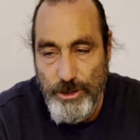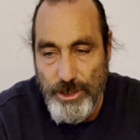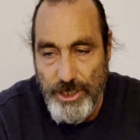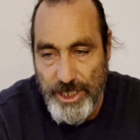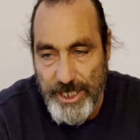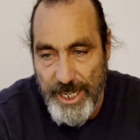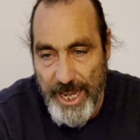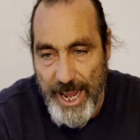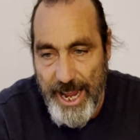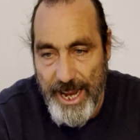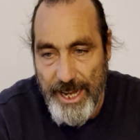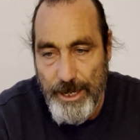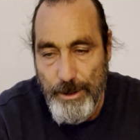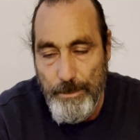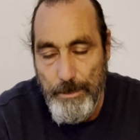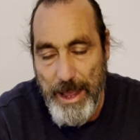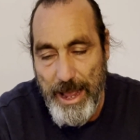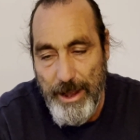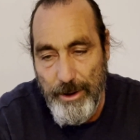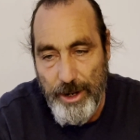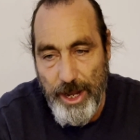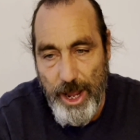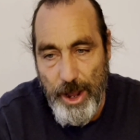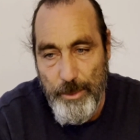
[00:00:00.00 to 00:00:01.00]
scared
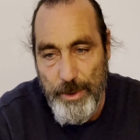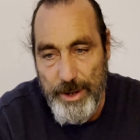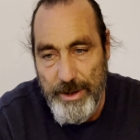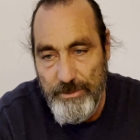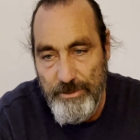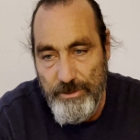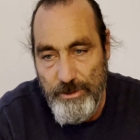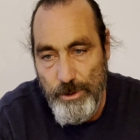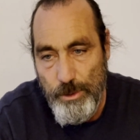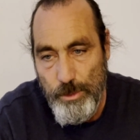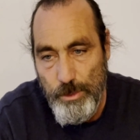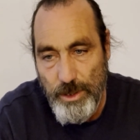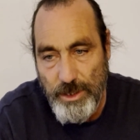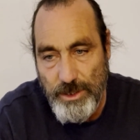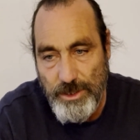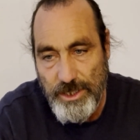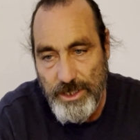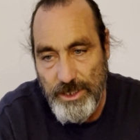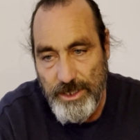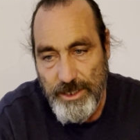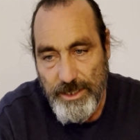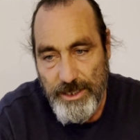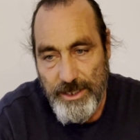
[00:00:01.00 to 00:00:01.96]
about going forward?